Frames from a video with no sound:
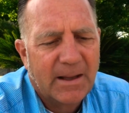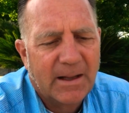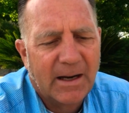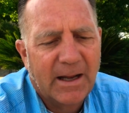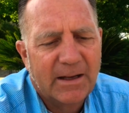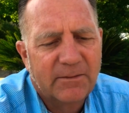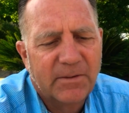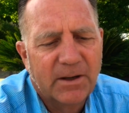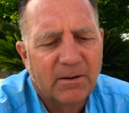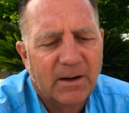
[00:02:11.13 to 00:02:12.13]
And I had to
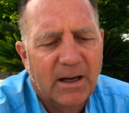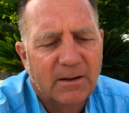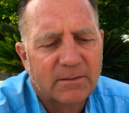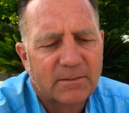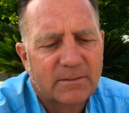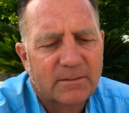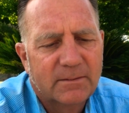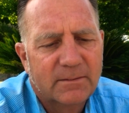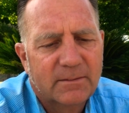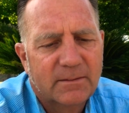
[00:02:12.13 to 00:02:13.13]
figure out
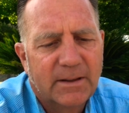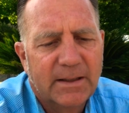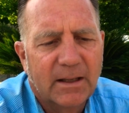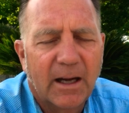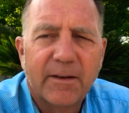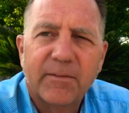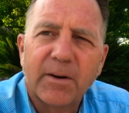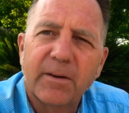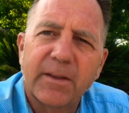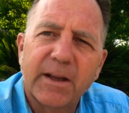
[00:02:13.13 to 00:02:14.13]
in life there
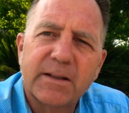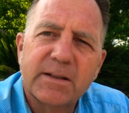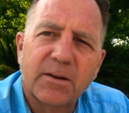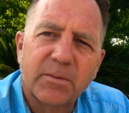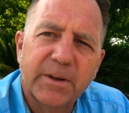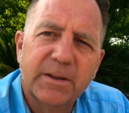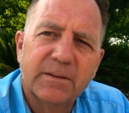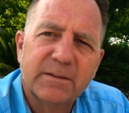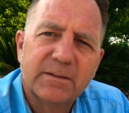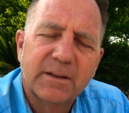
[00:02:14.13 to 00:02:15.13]
are things that are
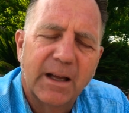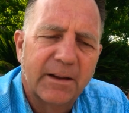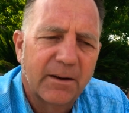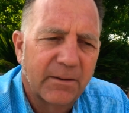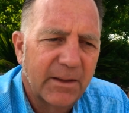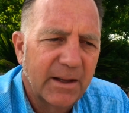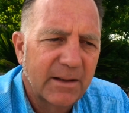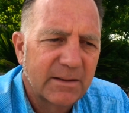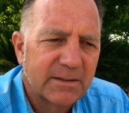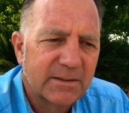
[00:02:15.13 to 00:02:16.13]
real and there are
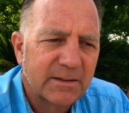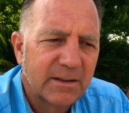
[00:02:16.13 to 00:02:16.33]
things